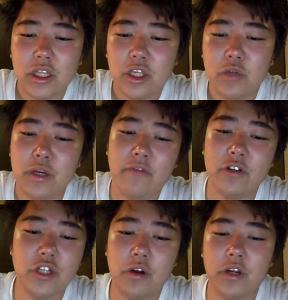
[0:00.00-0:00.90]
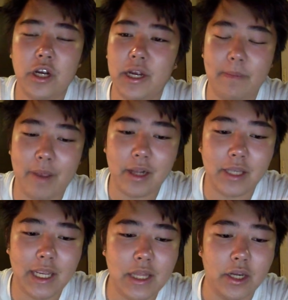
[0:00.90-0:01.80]
You never showed her barely
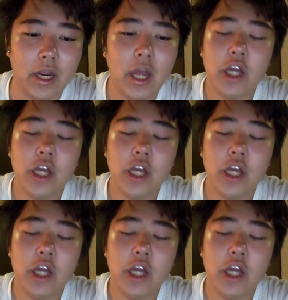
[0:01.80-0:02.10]
either.